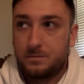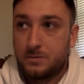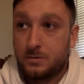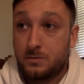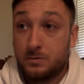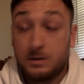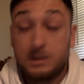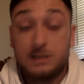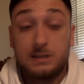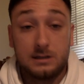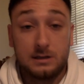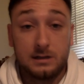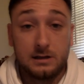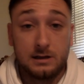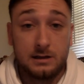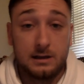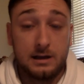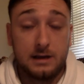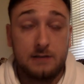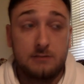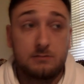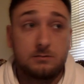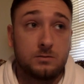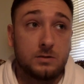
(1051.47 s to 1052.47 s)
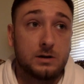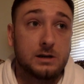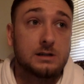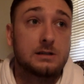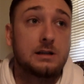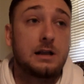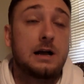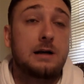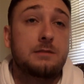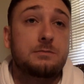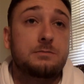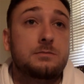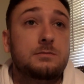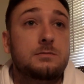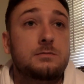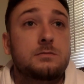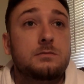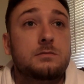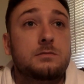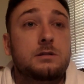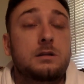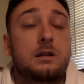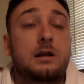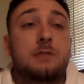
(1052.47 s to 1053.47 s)
recently that when
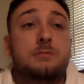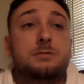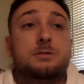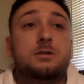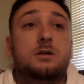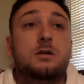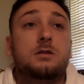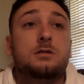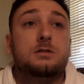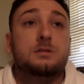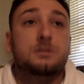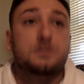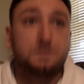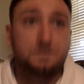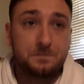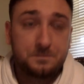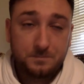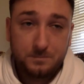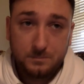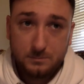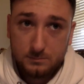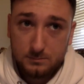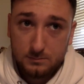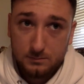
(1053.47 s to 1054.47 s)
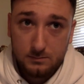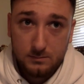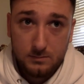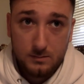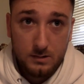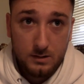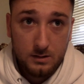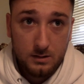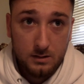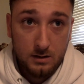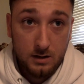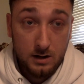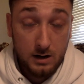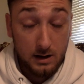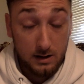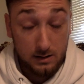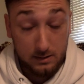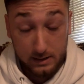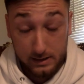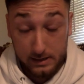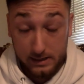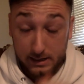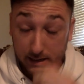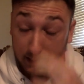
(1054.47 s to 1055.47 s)
Klopp starts him,
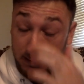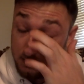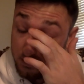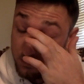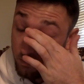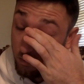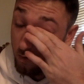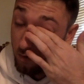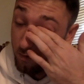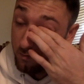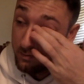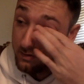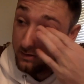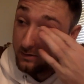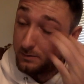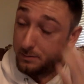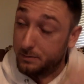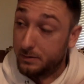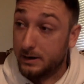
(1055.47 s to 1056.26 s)
like against Bournemouth.